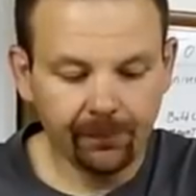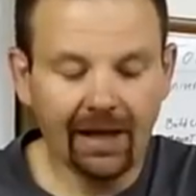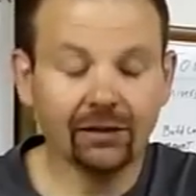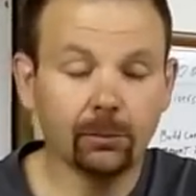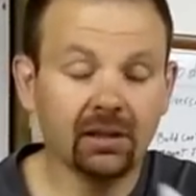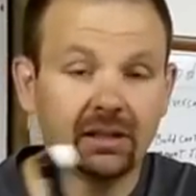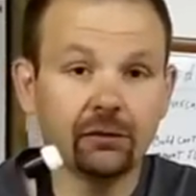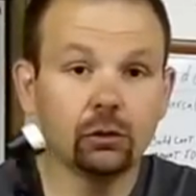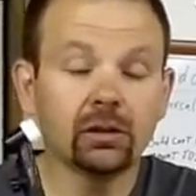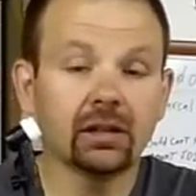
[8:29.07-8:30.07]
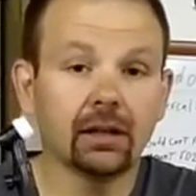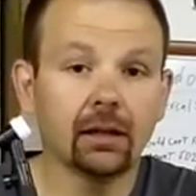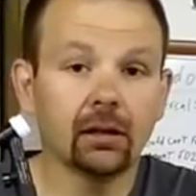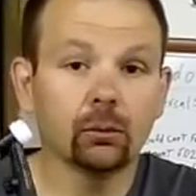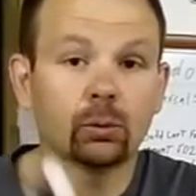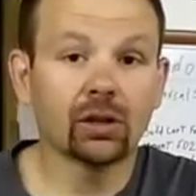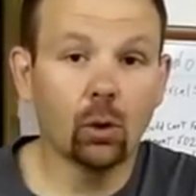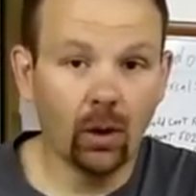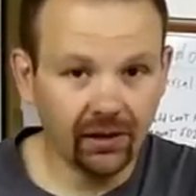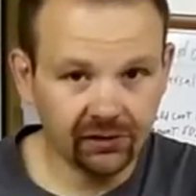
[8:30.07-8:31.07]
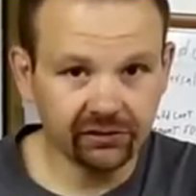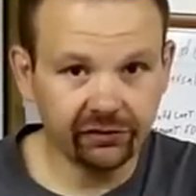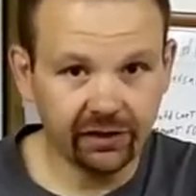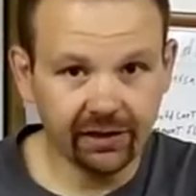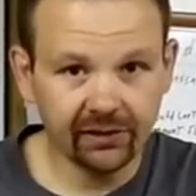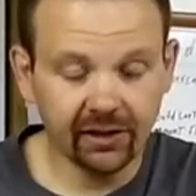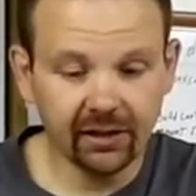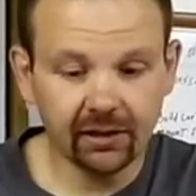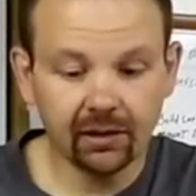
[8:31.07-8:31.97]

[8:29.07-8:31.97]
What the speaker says: do believe you can request a flex head.